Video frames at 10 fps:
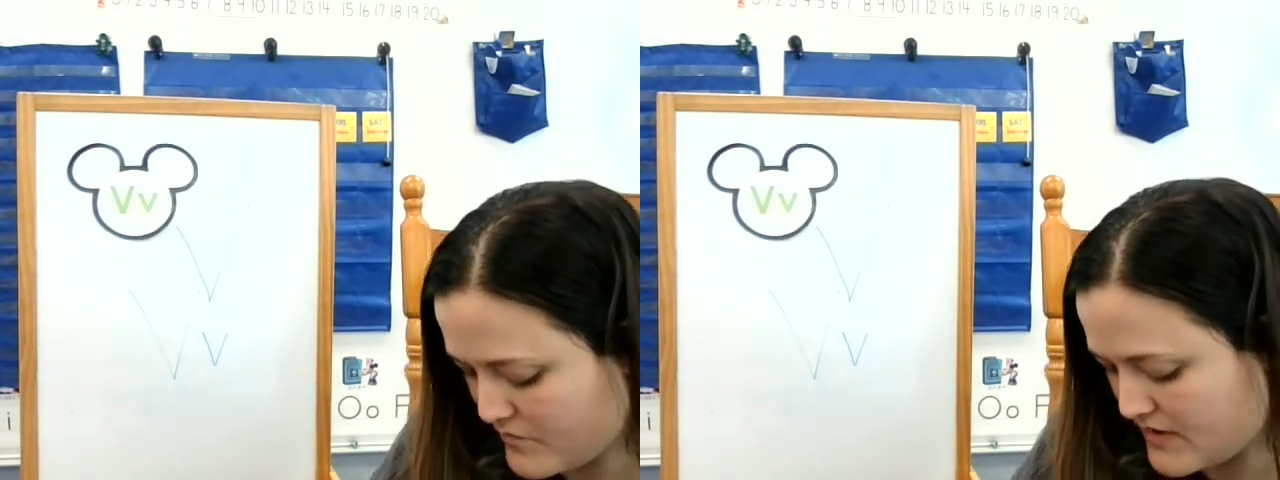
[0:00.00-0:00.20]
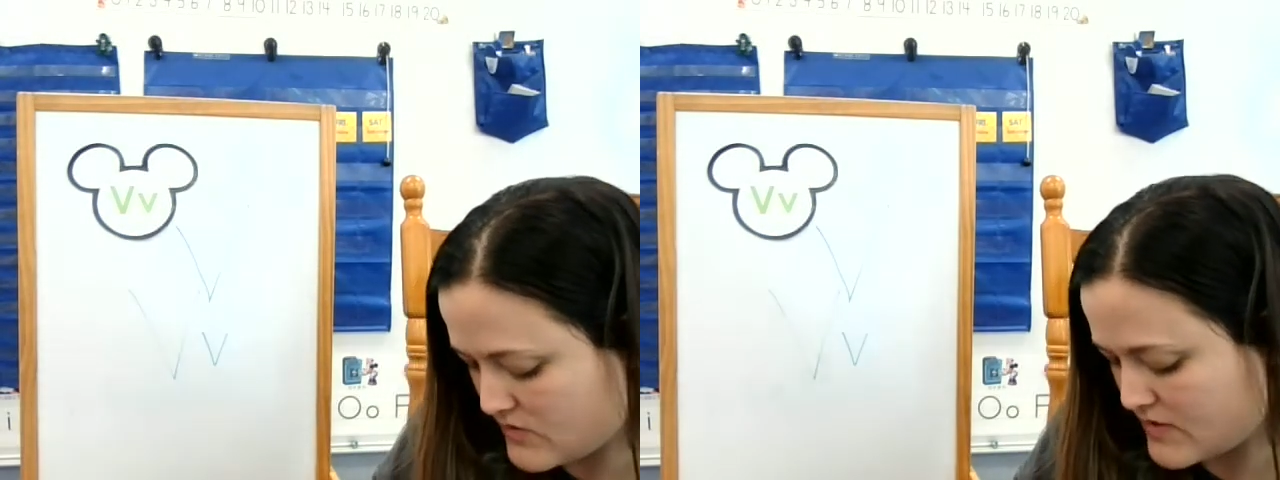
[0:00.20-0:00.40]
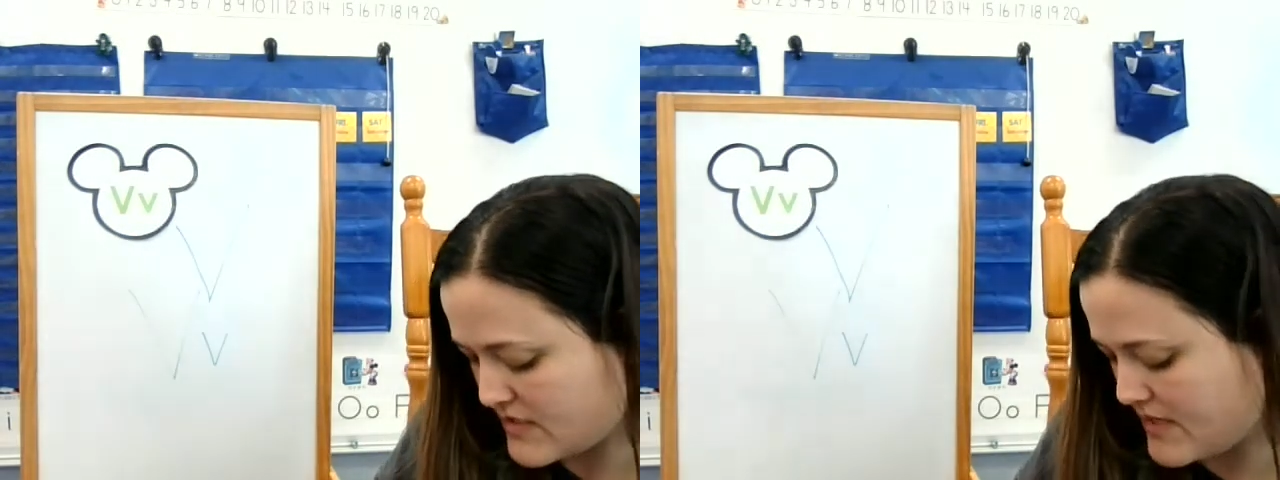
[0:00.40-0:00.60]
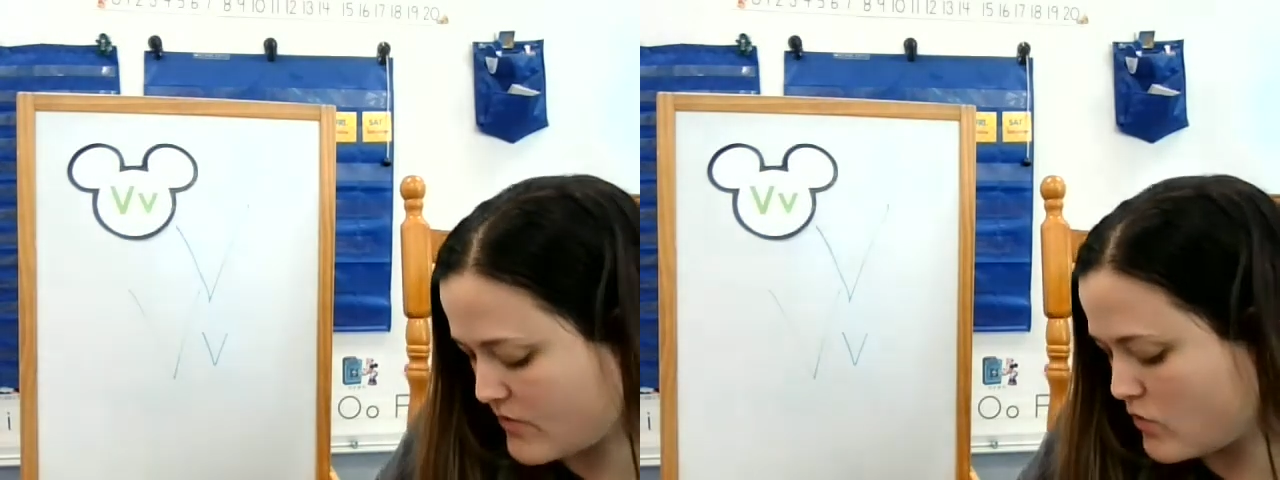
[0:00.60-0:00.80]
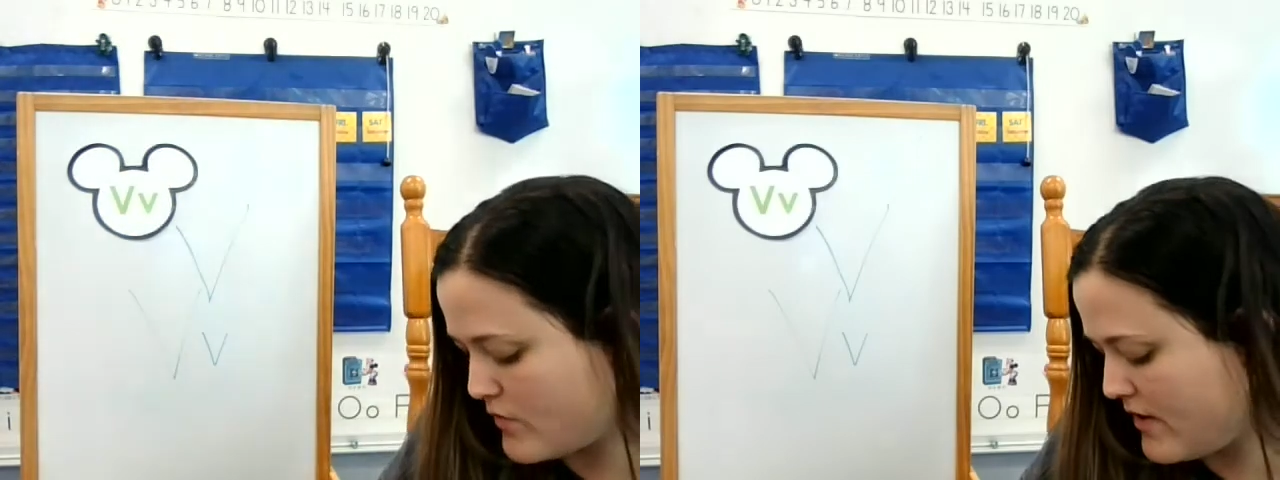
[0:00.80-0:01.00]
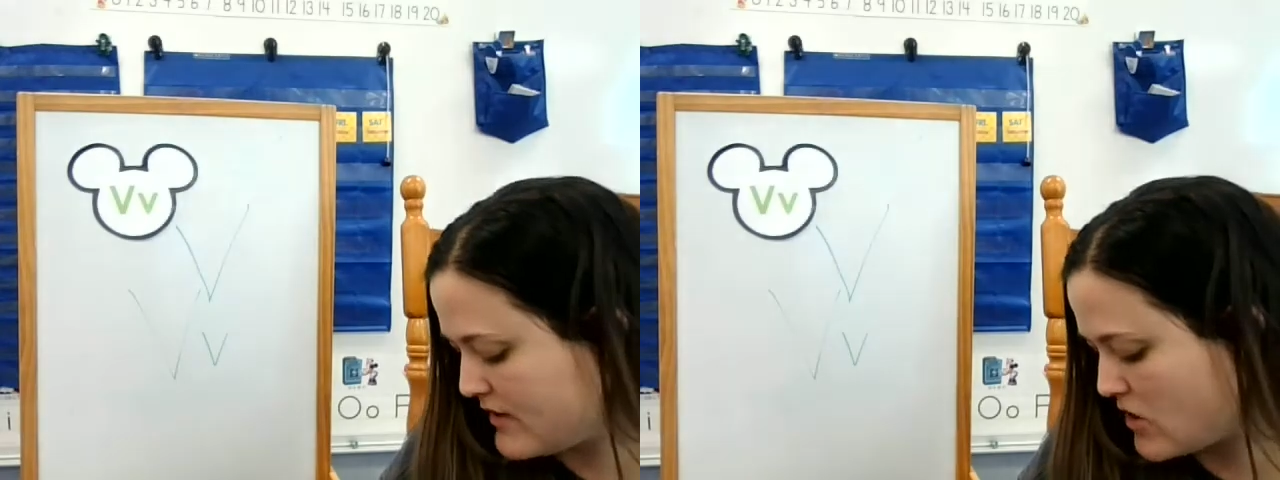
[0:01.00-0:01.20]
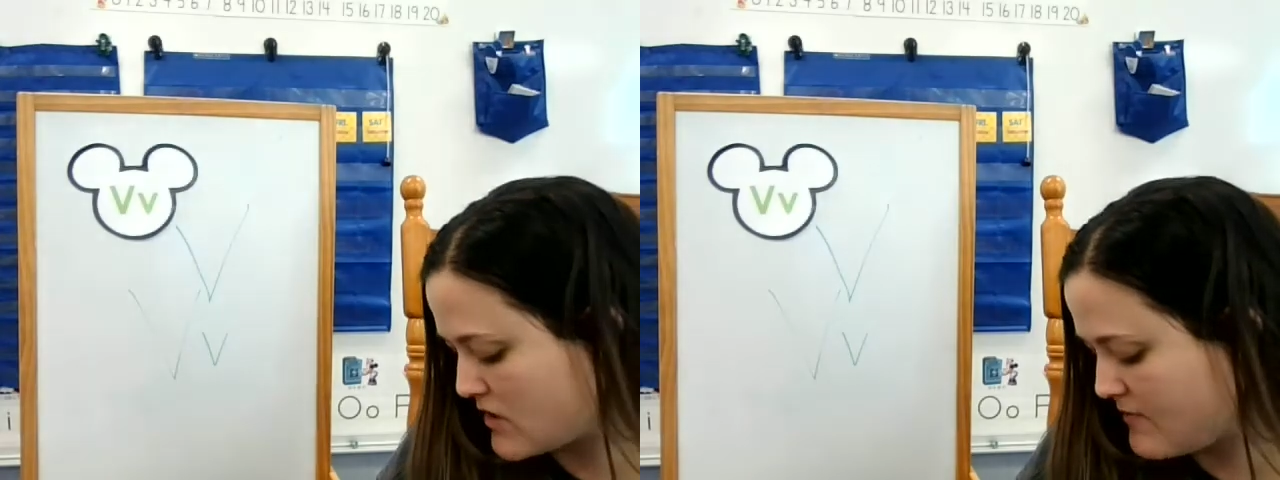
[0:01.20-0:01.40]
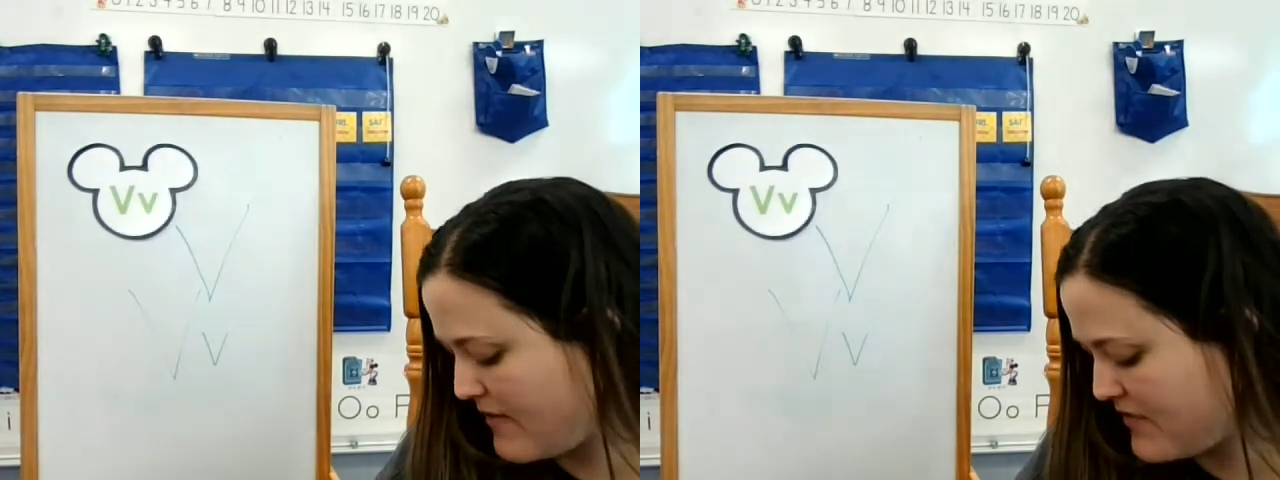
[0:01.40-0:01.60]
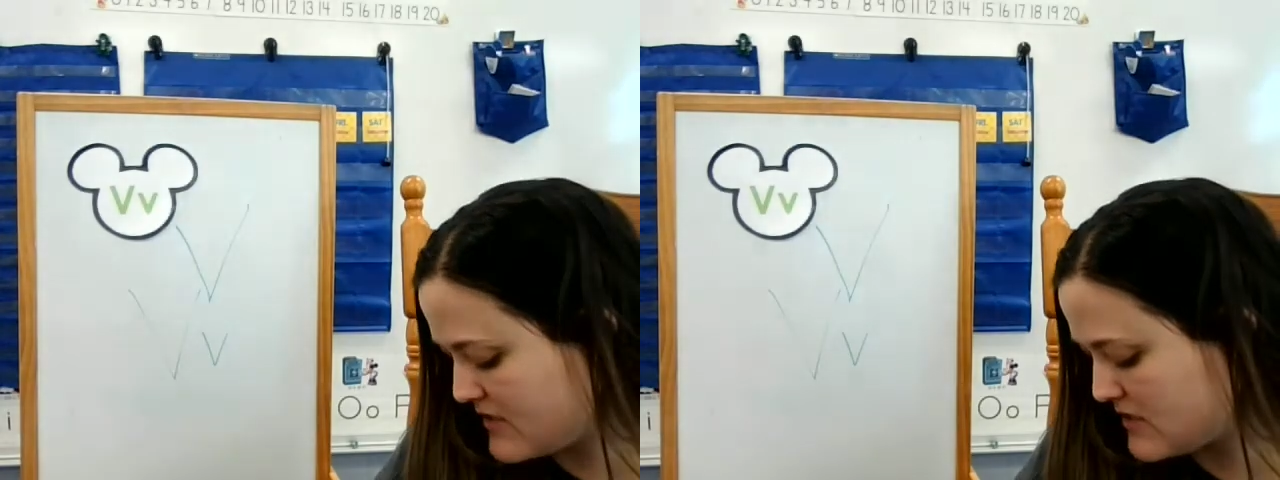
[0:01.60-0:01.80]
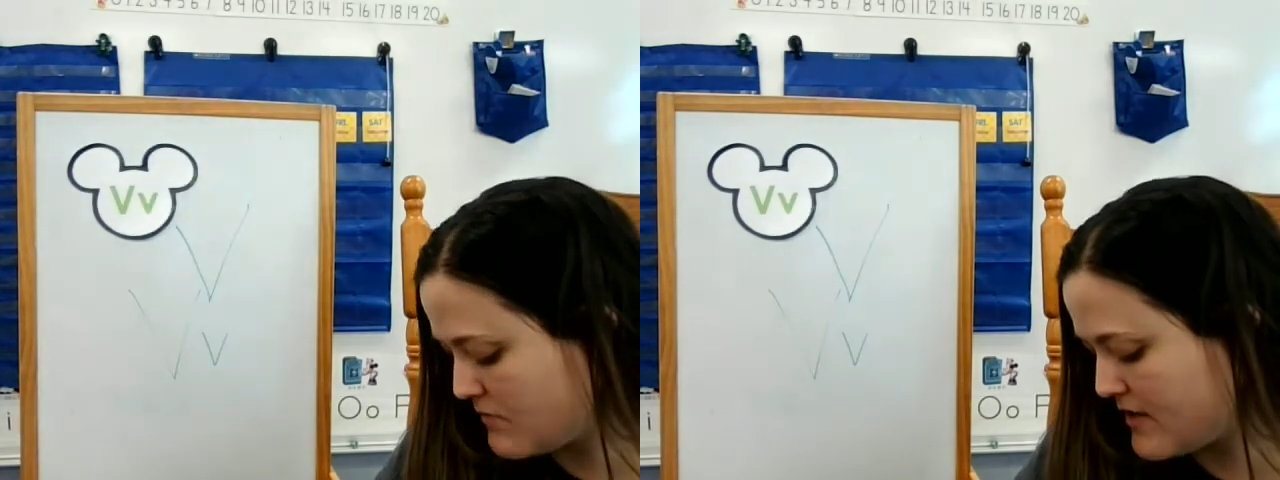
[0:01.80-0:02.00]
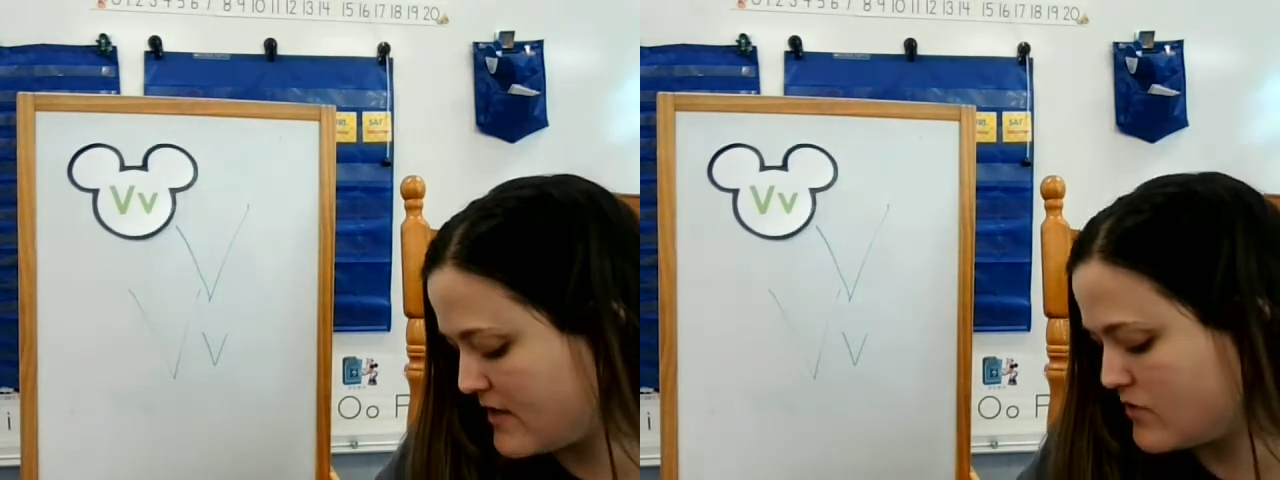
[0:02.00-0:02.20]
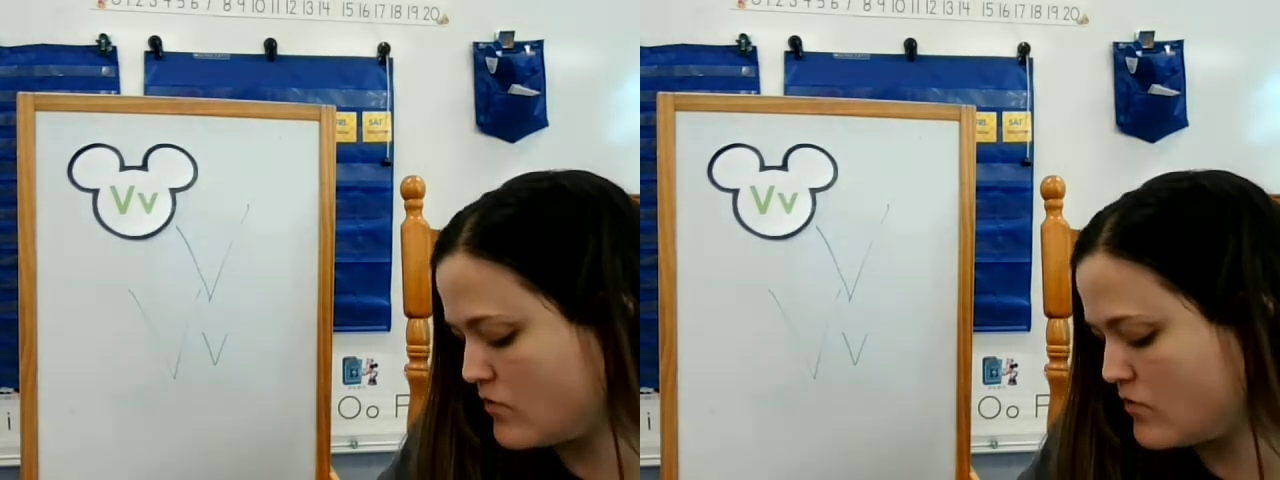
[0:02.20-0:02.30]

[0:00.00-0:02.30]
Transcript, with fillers: this one's kind of cool. We already talked about this, but